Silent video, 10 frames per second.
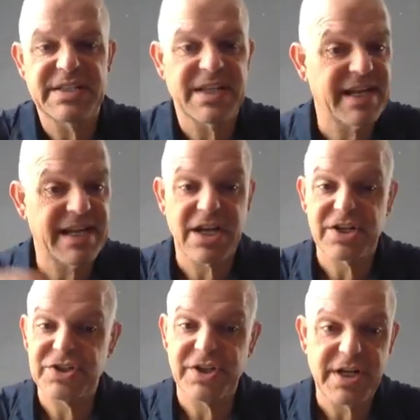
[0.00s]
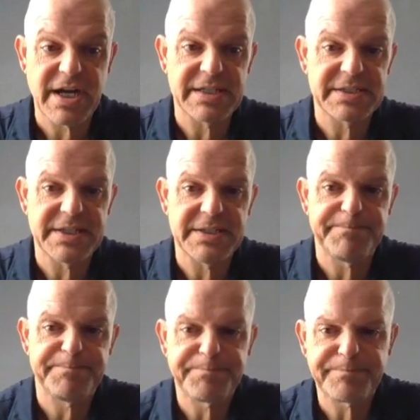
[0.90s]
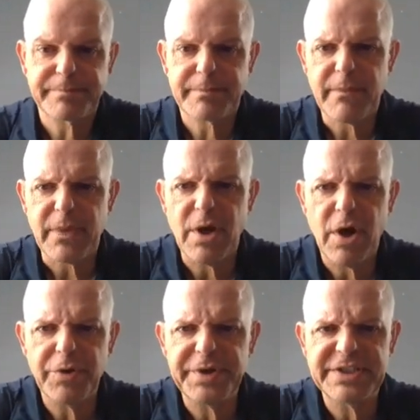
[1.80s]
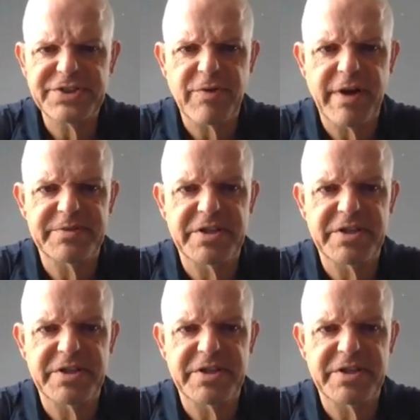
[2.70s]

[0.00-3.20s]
Send out a ton of content on Instagram.